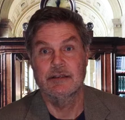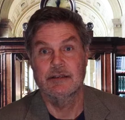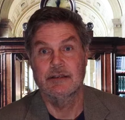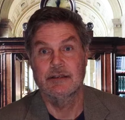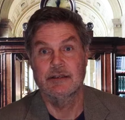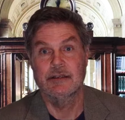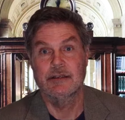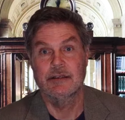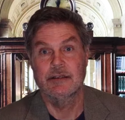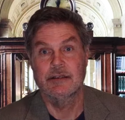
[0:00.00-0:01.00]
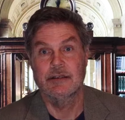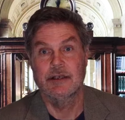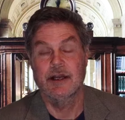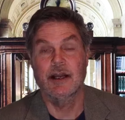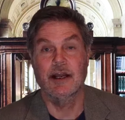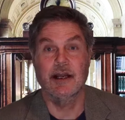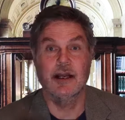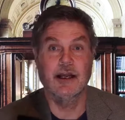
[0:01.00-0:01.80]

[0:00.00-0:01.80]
(no one is talking)